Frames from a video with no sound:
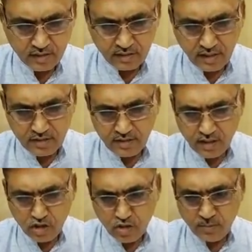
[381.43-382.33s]
There are still
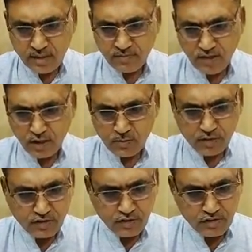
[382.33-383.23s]
numerous valuable
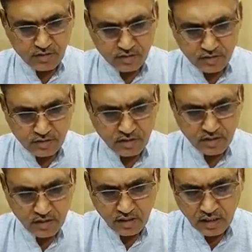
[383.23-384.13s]
treasures
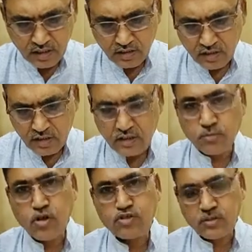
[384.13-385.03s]
hidden in the
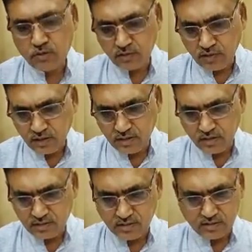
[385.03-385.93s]
bosom of the
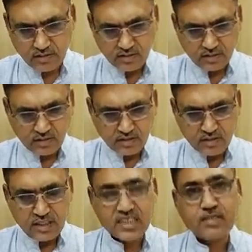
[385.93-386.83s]
earth.
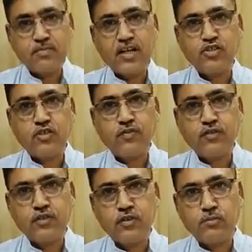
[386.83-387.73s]
In spite of
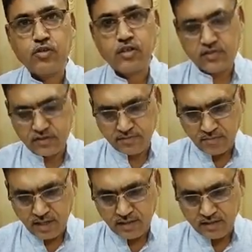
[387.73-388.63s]
progress of
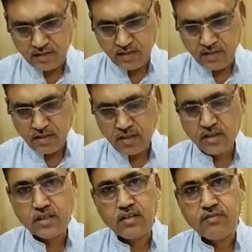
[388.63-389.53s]
man,
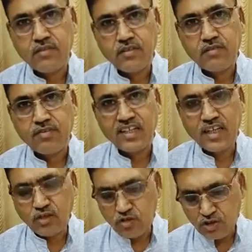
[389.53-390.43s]
one
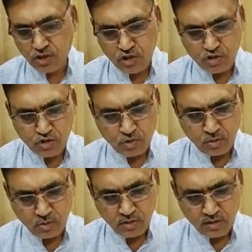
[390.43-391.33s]
cannot
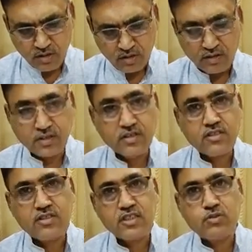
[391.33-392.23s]
restore the
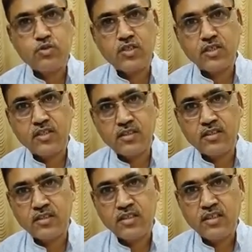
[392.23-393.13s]
treasures which are
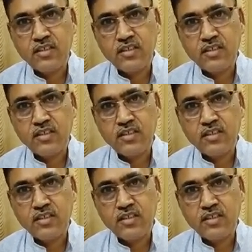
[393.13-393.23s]
hidden